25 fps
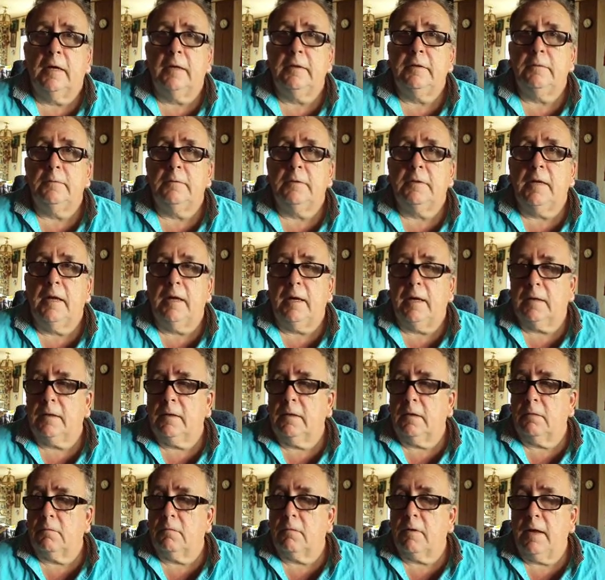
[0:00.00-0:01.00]
decide to
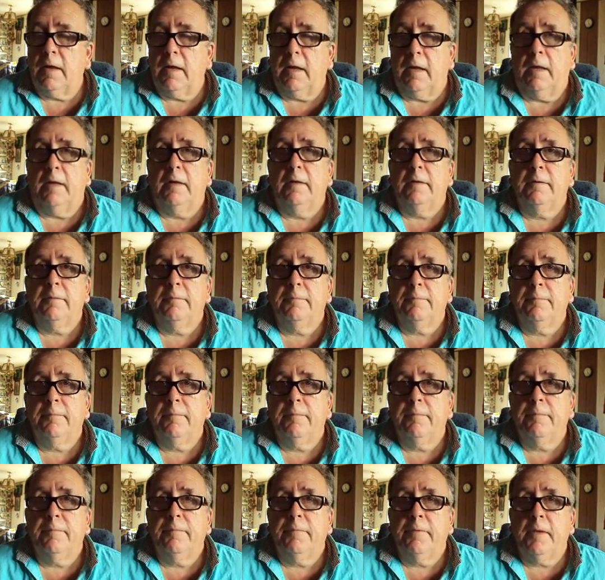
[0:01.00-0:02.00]
attack Iran,
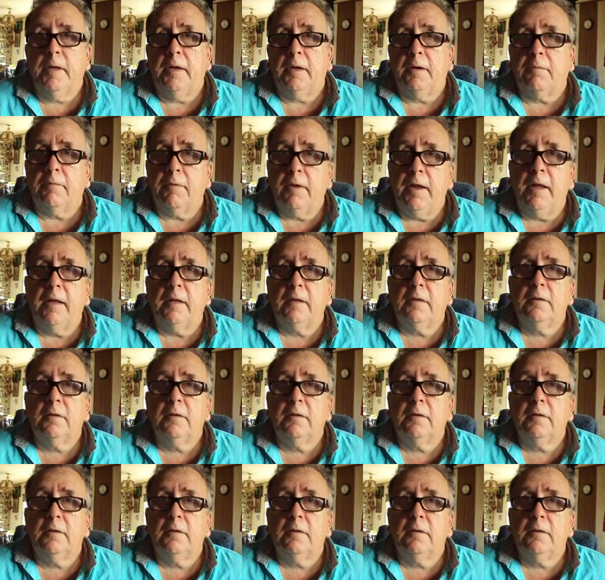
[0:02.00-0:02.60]
and